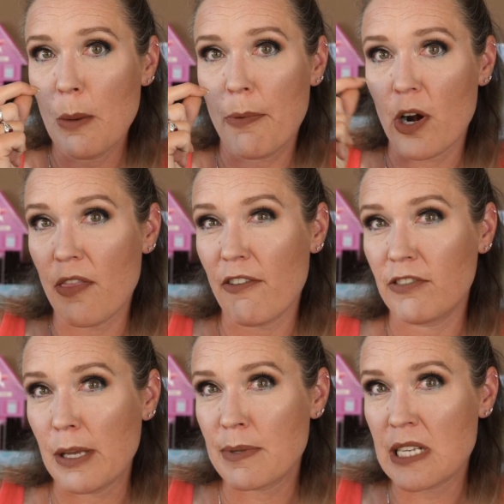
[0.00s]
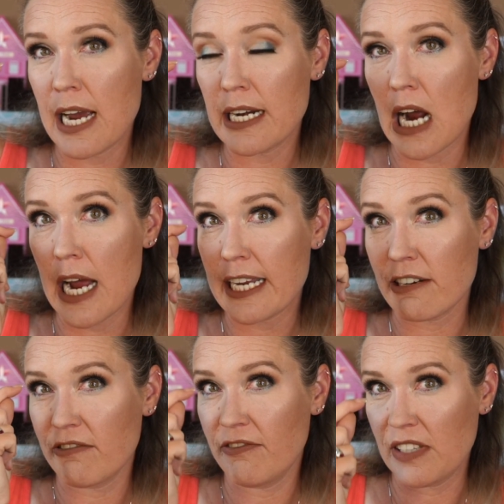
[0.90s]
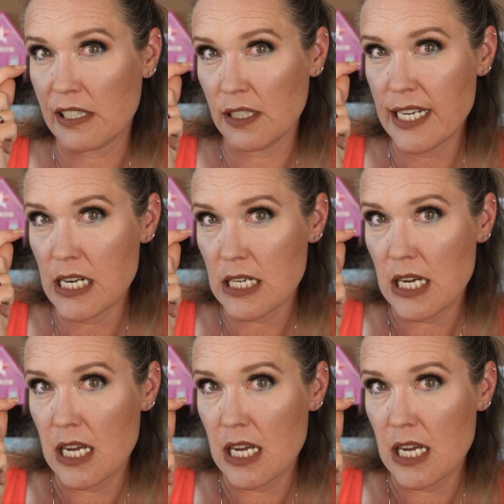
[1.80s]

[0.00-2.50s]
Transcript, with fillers: But on the flip side, I can feel it.